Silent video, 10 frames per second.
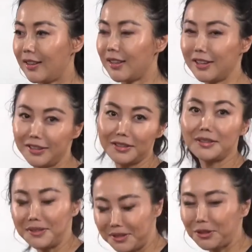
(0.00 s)

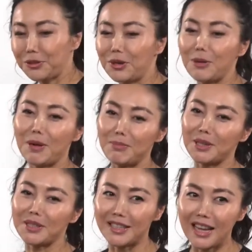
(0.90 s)
still remember the
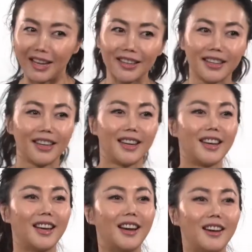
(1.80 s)
day
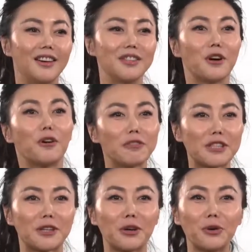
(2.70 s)
the
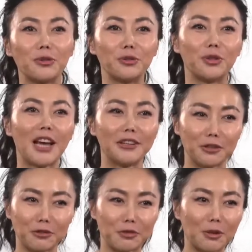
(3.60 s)
officer who handed
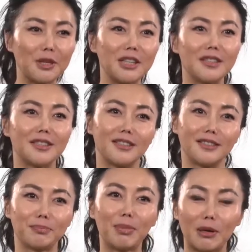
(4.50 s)
over me the
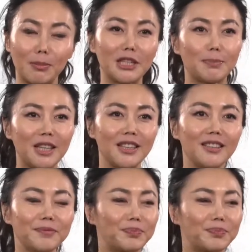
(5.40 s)
permit B,